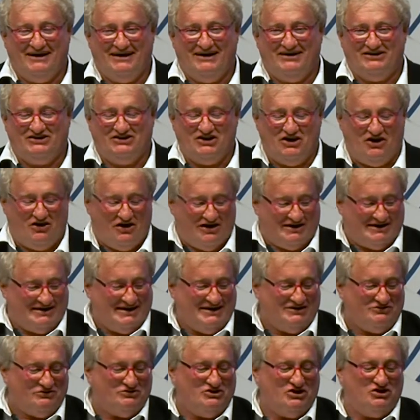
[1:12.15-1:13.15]
So at
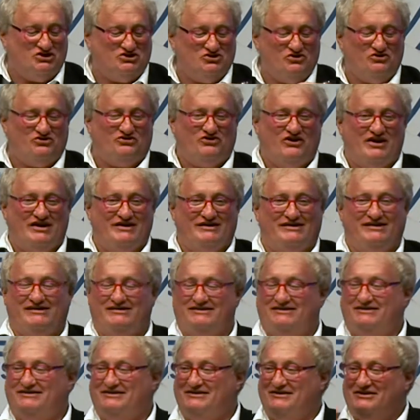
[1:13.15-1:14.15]
least with the Jew thing,
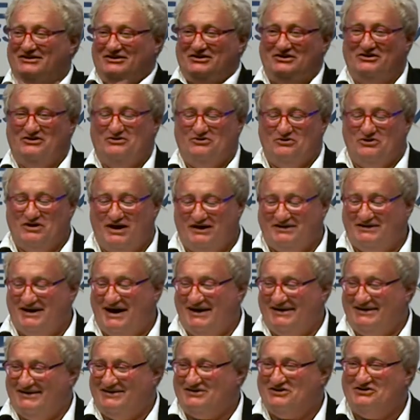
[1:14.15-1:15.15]
we are
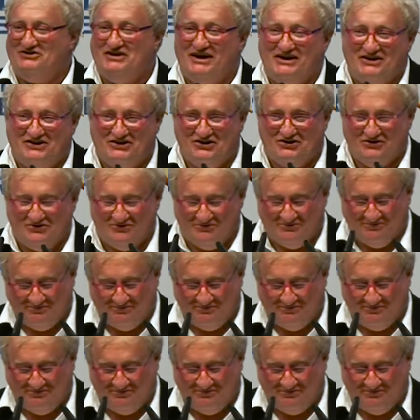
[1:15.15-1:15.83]
done, so thank you.